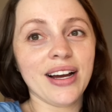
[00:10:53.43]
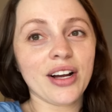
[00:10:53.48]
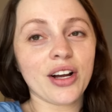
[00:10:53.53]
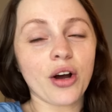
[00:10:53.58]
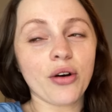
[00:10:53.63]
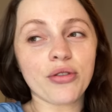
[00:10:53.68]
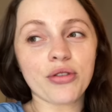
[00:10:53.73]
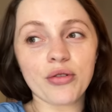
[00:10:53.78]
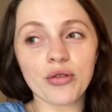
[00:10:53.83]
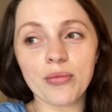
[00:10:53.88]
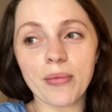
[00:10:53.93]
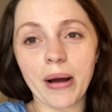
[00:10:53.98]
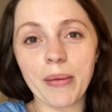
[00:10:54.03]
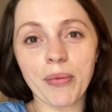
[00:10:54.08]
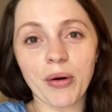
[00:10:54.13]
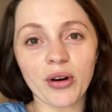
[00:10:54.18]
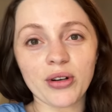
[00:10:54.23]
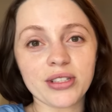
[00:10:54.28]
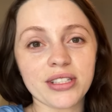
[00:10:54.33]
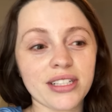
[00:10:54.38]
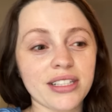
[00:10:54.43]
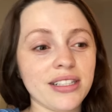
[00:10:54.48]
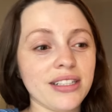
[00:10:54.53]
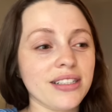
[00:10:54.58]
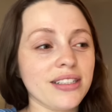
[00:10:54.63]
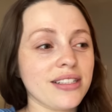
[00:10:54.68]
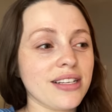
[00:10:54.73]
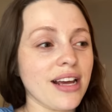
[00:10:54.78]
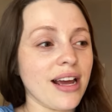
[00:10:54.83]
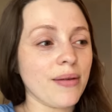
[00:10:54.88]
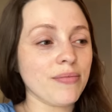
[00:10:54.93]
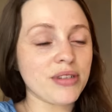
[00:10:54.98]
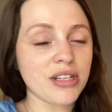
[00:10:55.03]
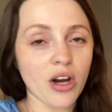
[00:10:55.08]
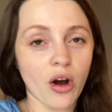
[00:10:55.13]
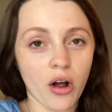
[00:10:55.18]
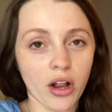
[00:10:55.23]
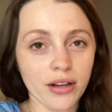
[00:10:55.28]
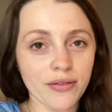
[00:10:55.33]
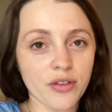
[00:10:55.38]
go through my purses, empty
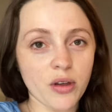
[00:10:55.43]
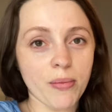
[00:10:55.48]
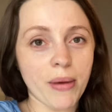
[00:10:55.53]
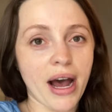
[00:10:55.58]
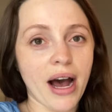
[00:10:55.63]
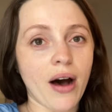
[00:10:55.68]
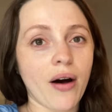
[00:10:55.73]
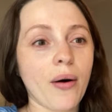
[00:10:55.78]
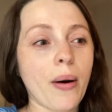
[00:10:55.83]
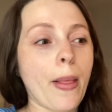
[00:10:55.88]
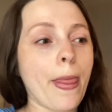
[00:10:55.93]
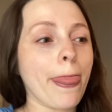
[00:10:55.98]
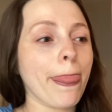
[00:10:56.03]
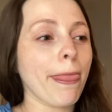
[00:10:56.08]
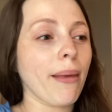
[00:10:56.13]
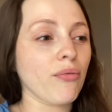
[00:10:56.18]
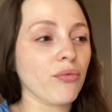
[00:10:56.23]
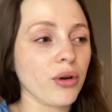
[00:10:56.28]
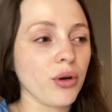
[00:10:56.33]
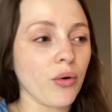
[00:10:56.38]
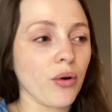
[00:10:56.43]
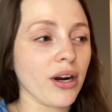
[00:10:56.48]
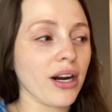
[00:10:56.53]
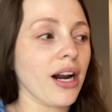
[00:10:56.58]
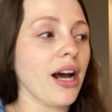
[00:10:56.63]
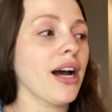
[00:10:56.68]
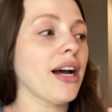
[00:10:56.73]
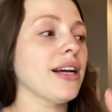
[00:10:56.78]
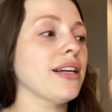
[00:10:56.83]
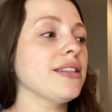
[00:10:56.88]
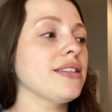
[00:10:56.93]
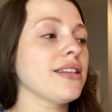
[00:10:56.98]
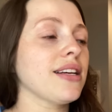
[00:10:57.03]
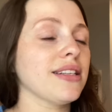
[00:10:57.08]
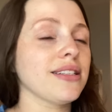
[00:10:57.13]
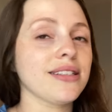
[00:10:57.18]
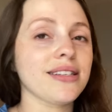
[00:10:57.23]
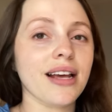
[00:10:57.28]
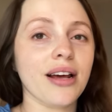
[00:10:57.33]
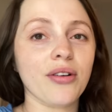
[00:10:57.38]
all of them out, reorganize,
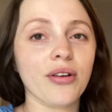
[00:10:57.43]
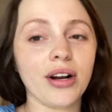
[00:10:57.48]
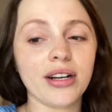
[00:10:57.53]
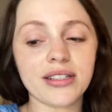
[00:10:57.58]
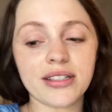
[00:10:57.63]
etc.